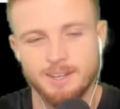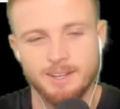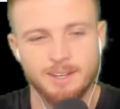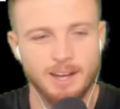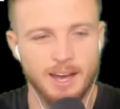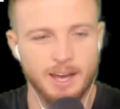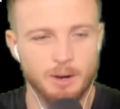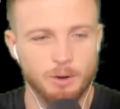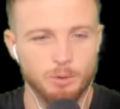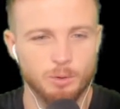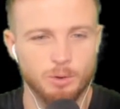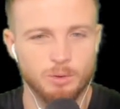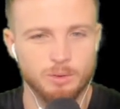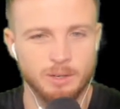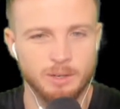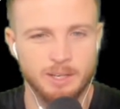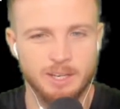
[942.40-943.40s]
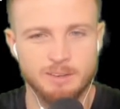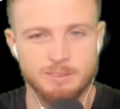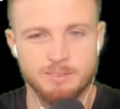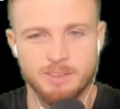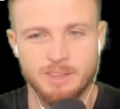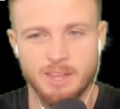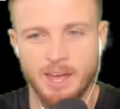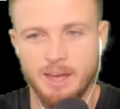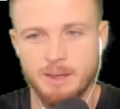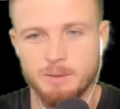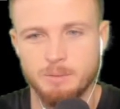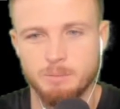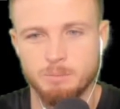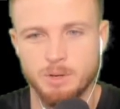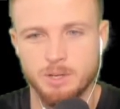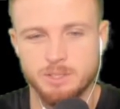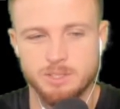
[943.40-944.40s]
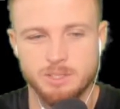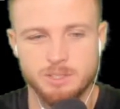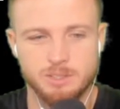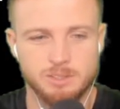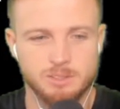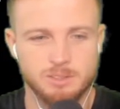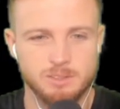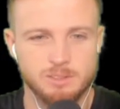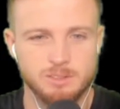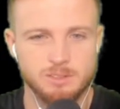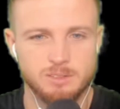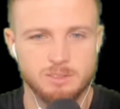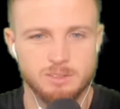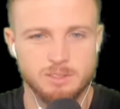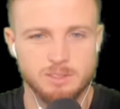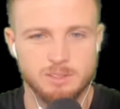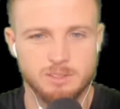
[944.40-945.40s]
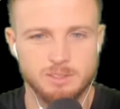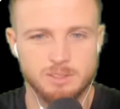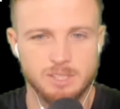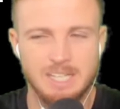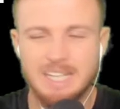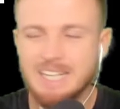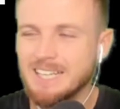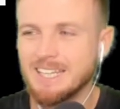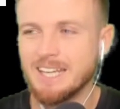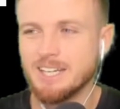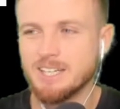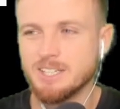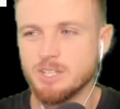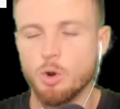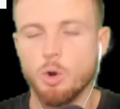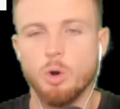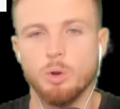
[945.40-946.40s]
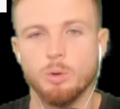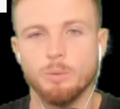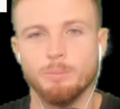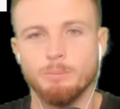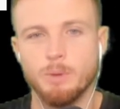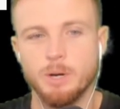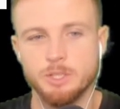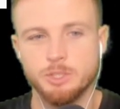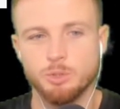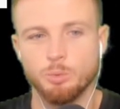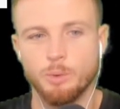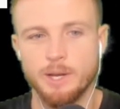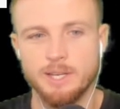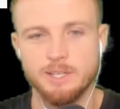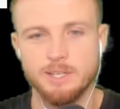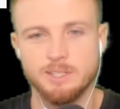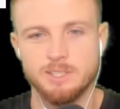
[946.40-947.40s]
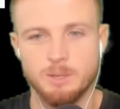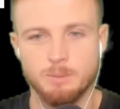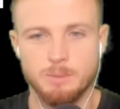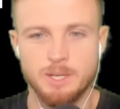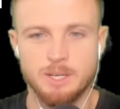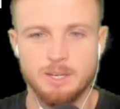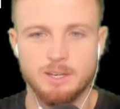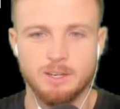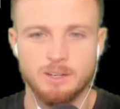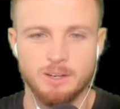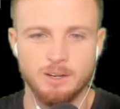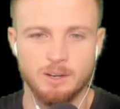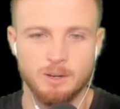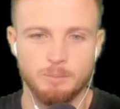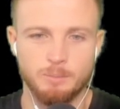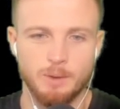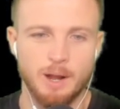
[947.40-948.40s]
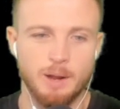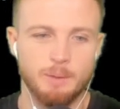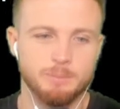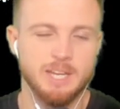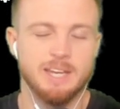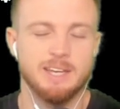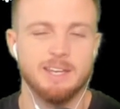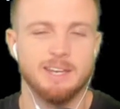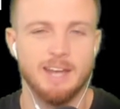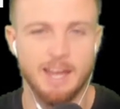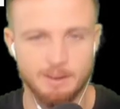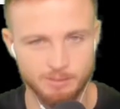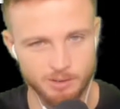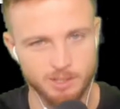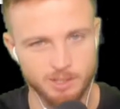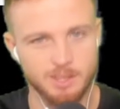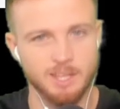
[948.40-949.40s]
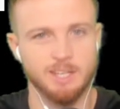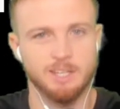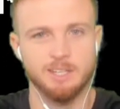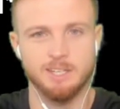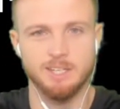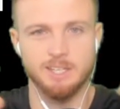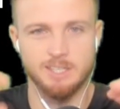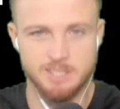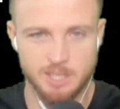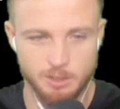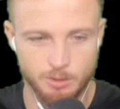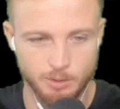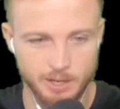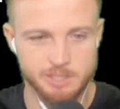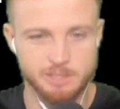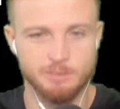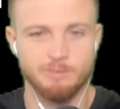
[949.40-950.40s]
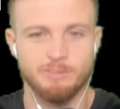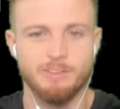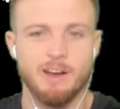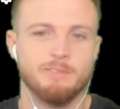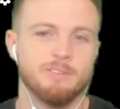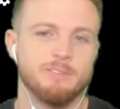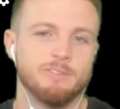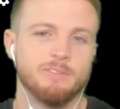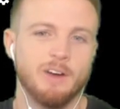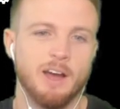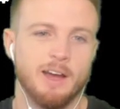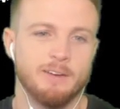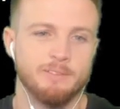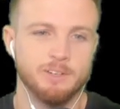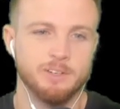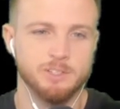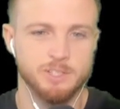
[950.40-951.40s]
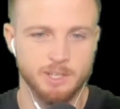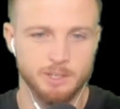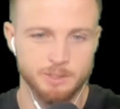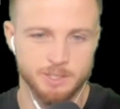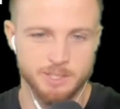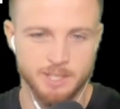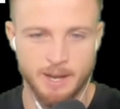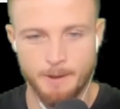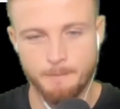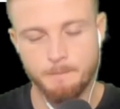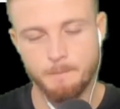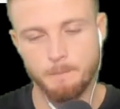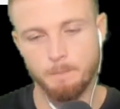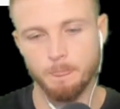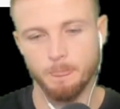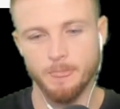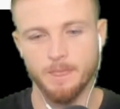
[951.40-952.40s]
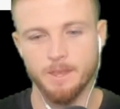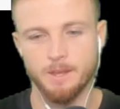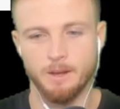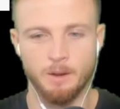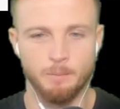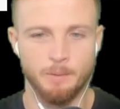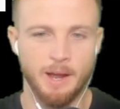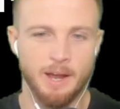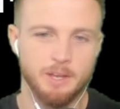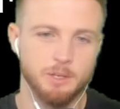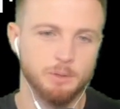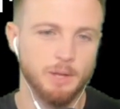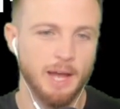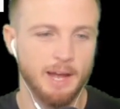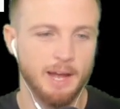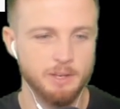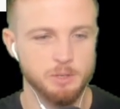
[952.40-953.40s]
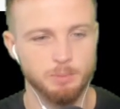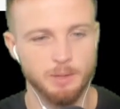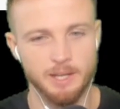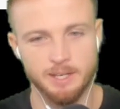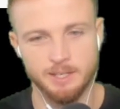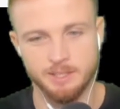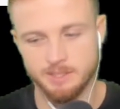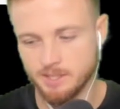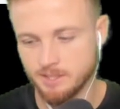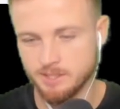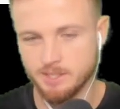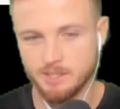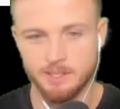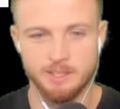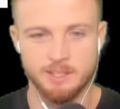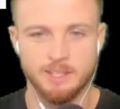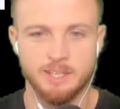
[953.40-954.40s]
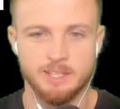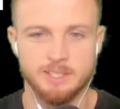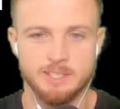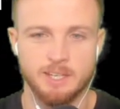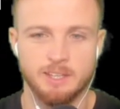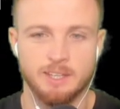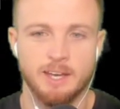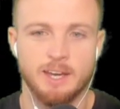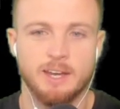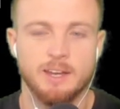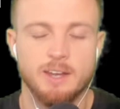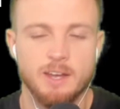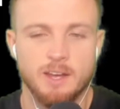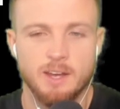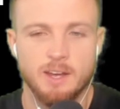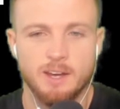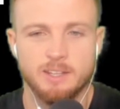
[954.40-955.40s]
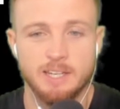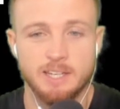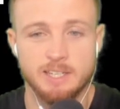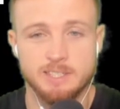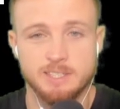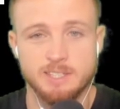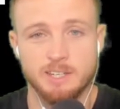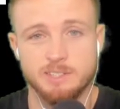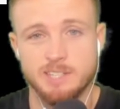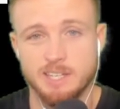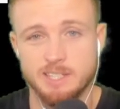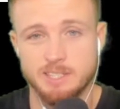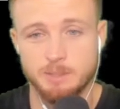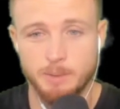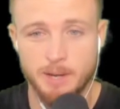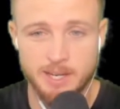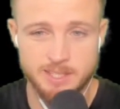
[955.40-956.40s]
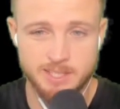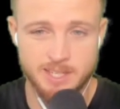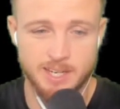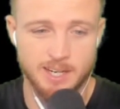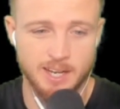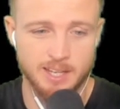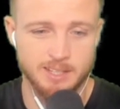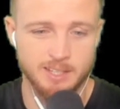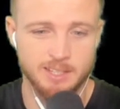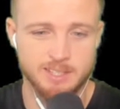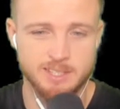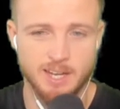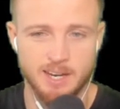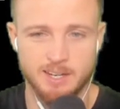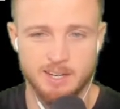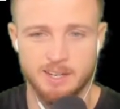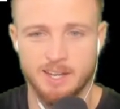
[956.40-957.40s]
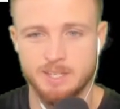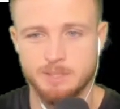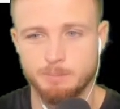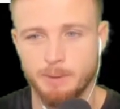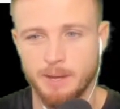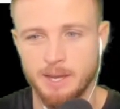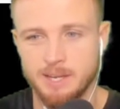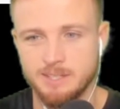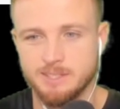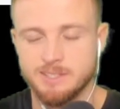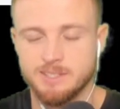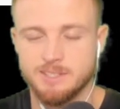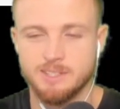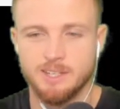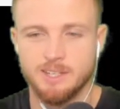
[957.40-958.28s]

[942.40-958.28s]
I don't give that much. That doesn't hold much weight to me. I'm taking everything into consideration: 5v5, your skill set, how you play consistently, and things like that. I think his skill set's amazing. I think he's got a nice pace,